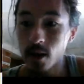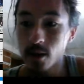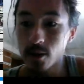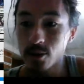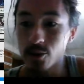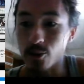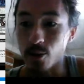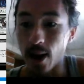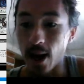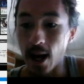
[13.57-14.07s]

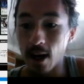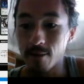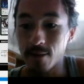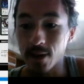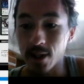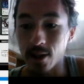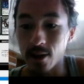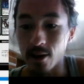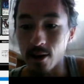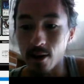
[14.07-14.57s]
Trav
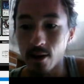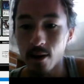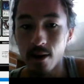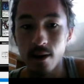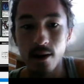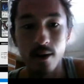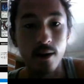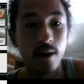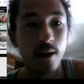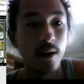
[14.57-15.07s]
here.
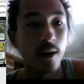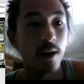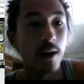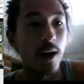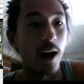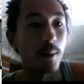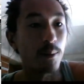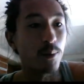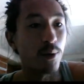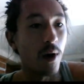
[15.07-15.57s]

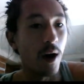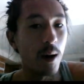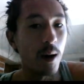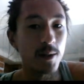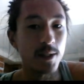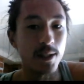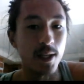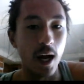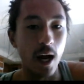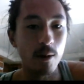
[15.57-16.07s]
I
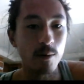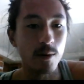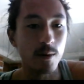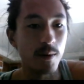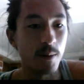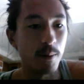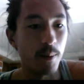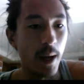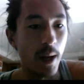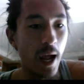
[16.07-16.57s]
promised I would
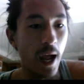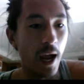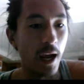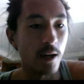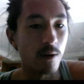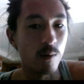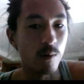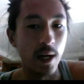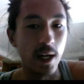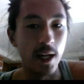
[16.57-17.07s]
be
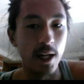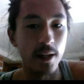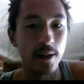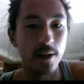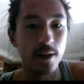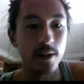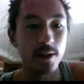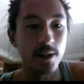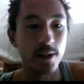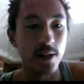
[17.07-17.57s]
back
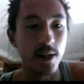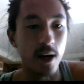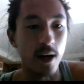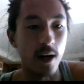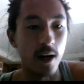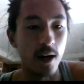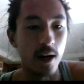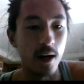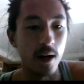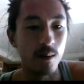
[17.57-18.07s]
with
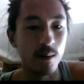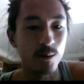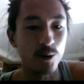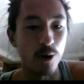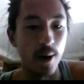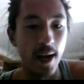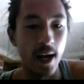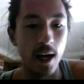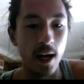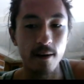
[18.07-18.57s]
some
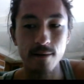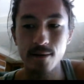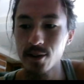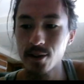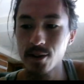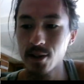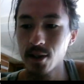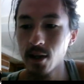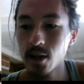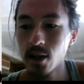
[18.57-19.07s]

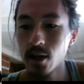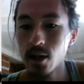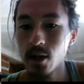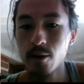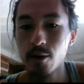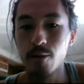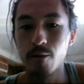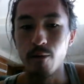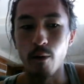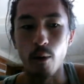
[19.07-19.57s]
draft
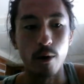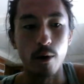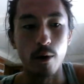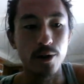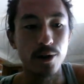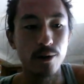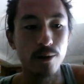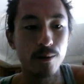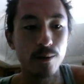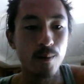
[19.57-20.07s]
for
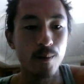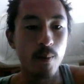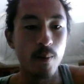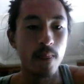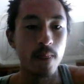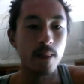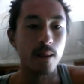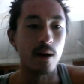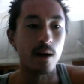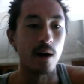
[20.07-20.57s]
you.
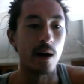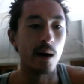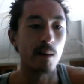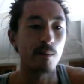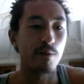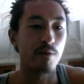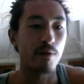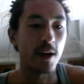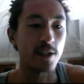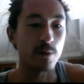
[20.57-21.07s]
I'm
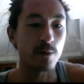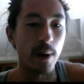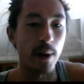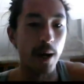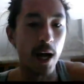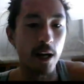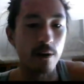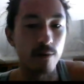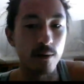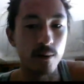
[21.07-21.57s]
fresh
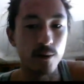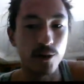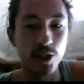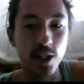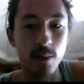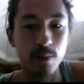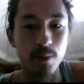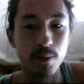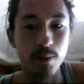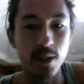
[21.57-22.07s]
back from
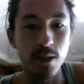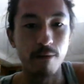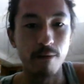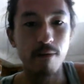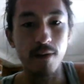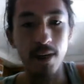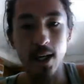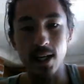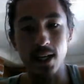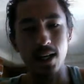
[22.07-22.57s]
GP
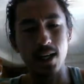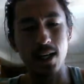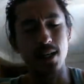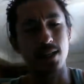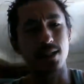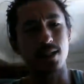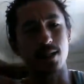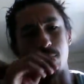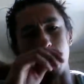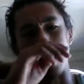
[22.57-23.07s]

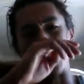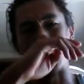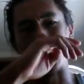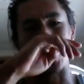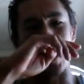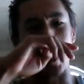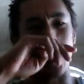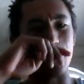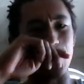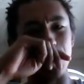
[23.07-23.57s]
Phoenix. By the
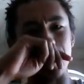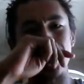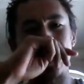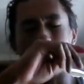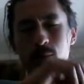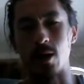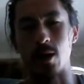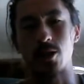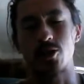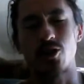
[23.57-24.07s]
time
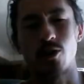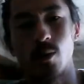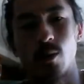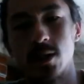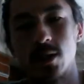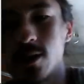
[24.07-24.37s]
I'm not sure when